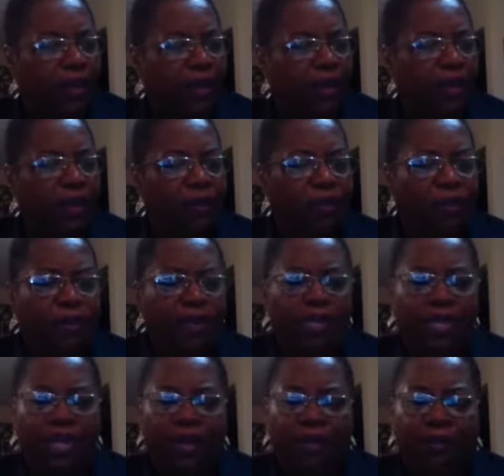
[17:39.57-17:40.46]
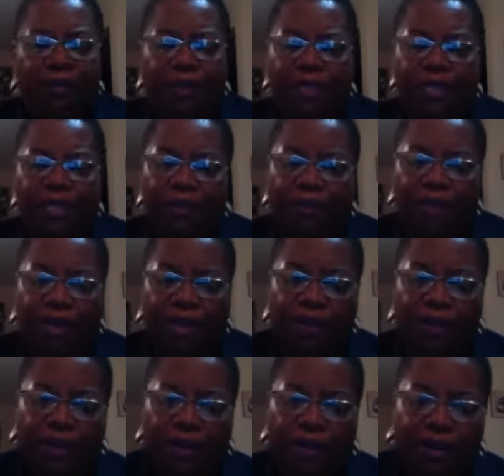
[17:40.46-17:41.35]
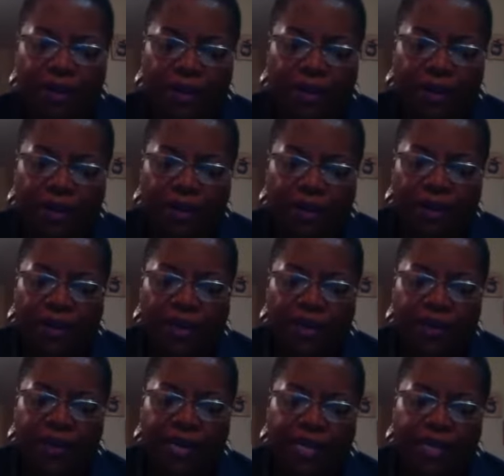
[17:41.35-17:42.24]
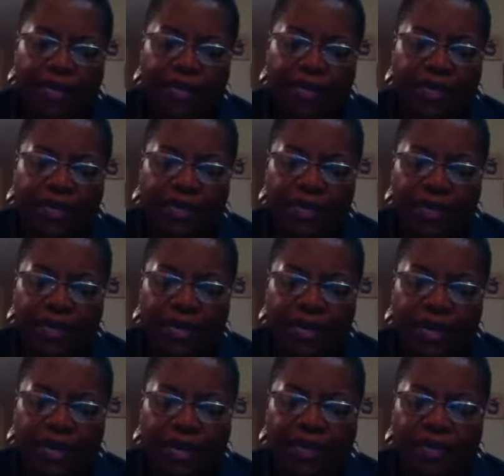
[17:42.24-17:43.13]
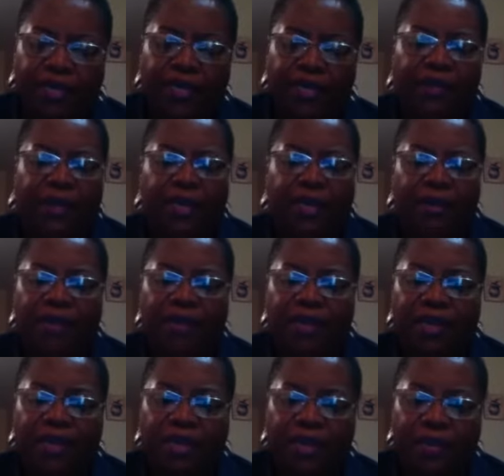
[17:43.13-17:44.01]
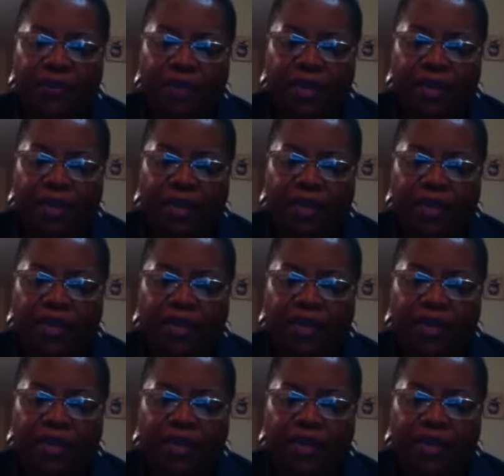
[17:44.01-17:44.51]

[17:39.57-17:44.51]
And I pulled out a piece of paper and I looked on the date and I said, you gotta be kidding me.